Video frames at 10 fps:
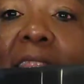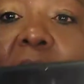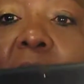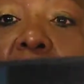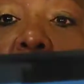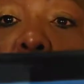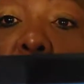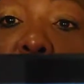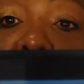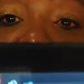the
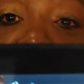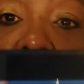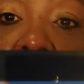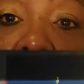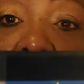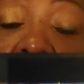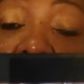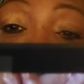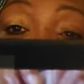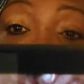shrimp
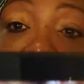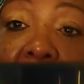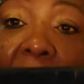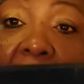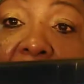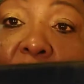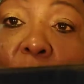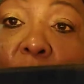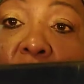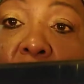and the
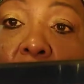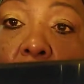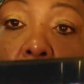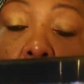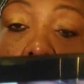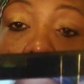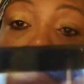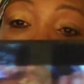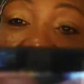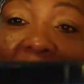potatoes,
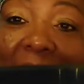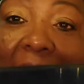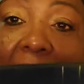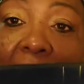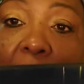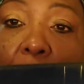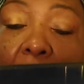but I did not eat the